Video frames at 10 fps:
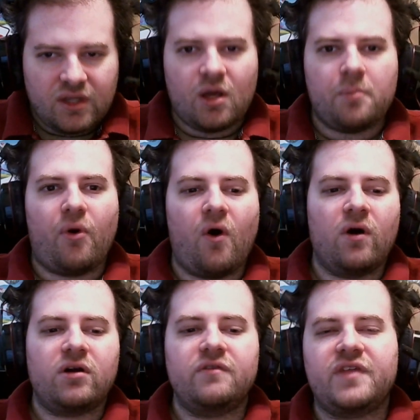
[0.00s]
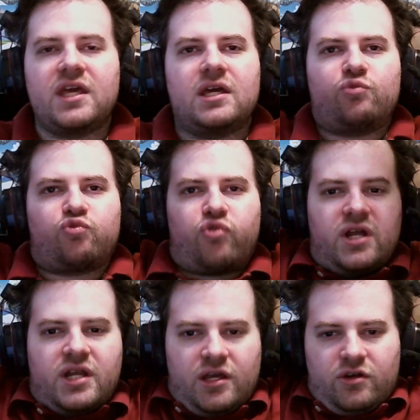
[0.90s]
part of the
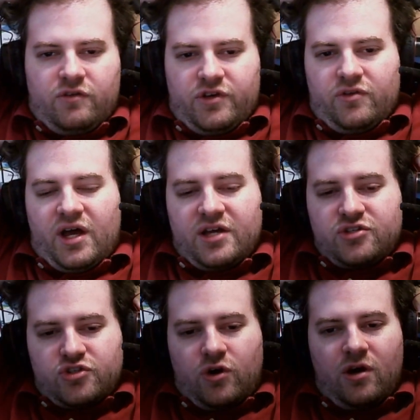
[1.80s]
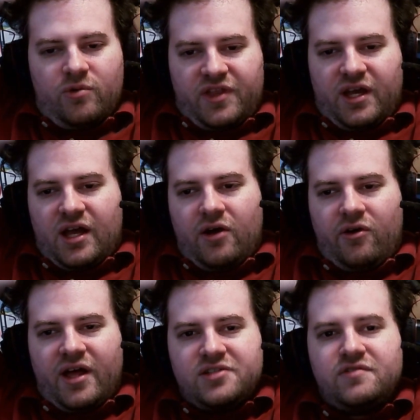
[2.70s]
written interview that I saw with the
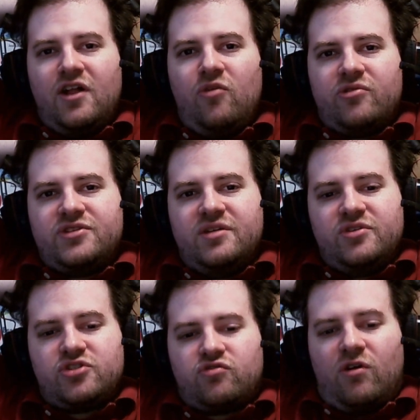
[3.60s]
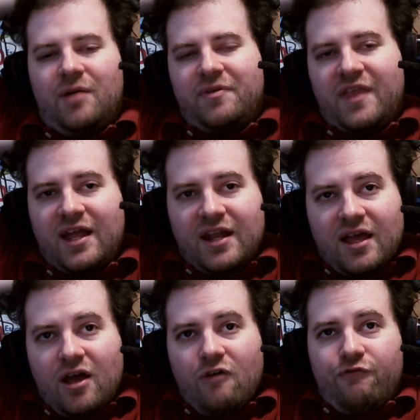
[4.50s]
Iconoclast developer is him describing that
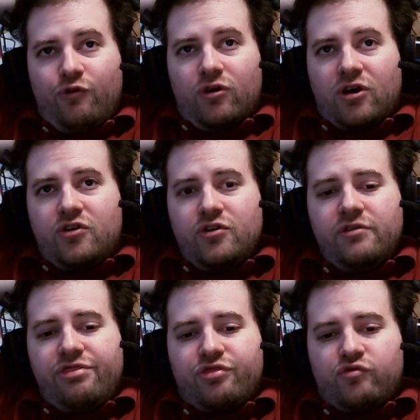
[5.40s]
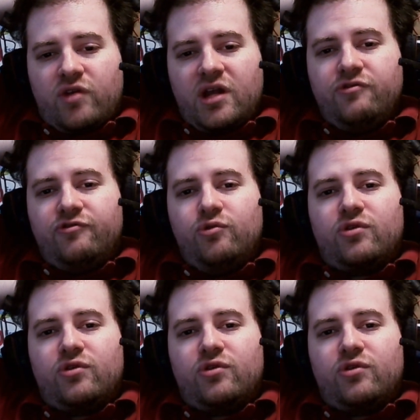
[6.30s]
for a good 3 to 4